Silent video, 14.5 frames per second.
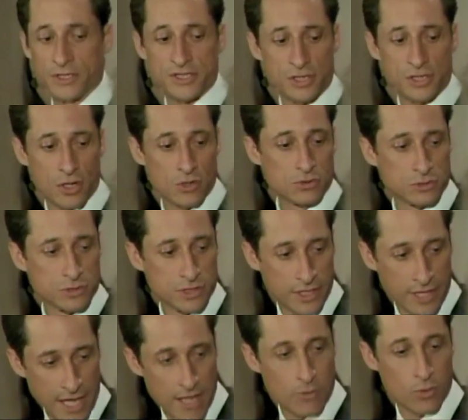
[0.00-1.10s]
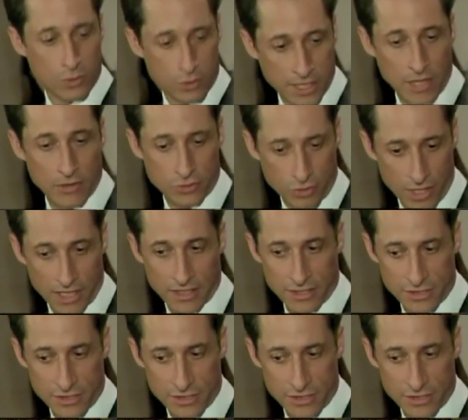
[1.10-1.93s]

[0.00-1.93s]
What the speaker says: Snow. Yeah, that worked out great.